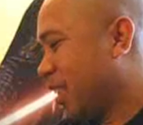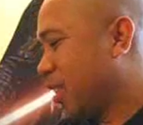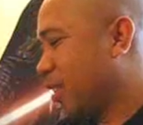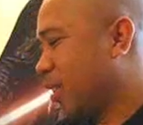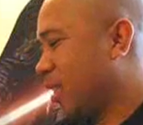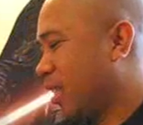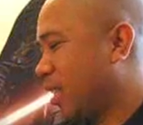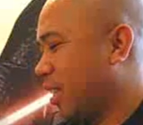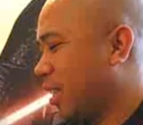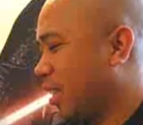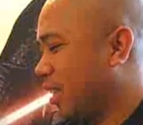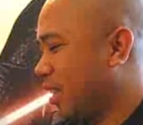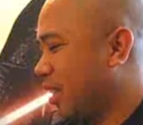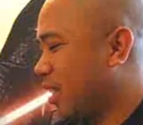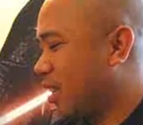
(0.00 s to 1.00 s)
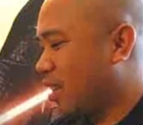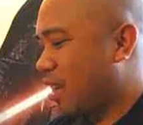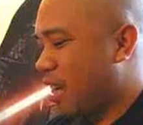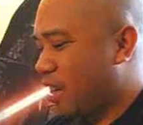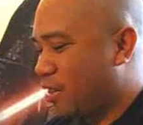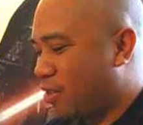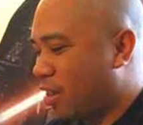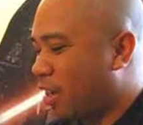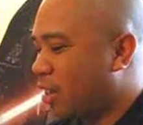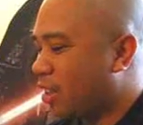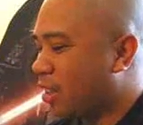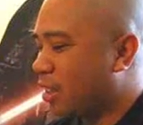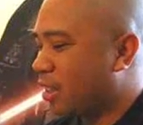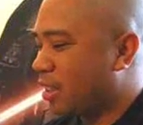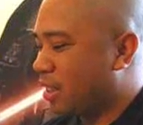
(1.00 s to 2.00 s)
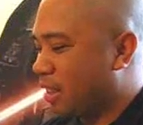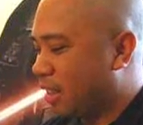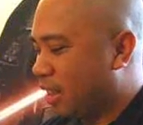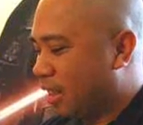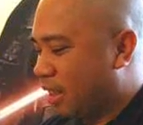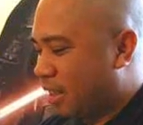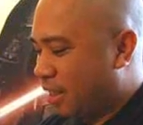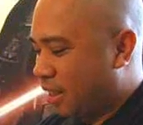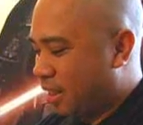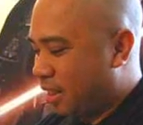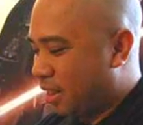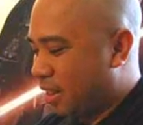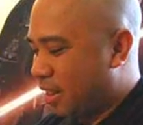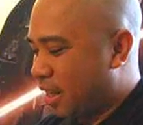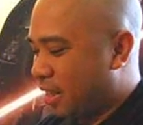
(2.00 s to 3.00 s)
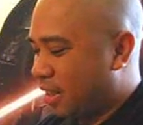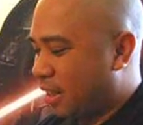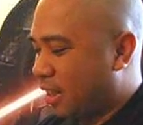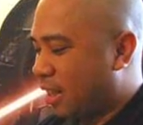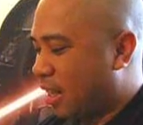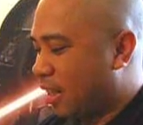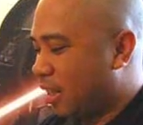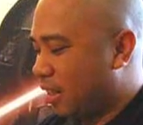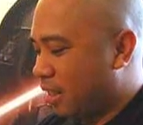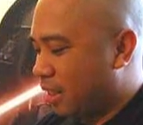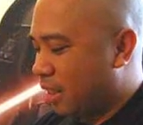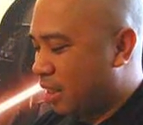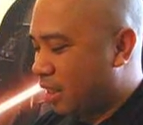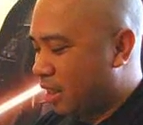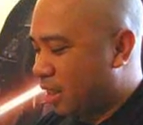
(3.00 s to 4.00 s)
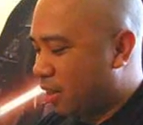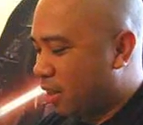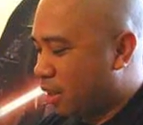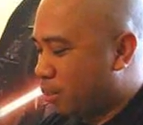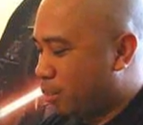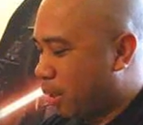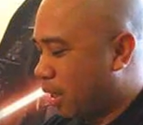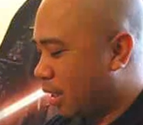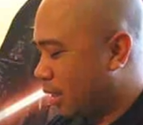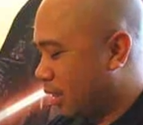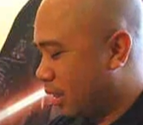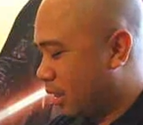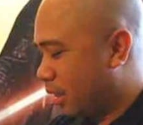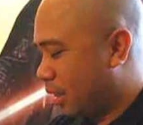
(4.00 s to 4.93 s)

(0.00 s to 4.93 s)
who is, you know, out of all these these sexy ladies, there is no comparison.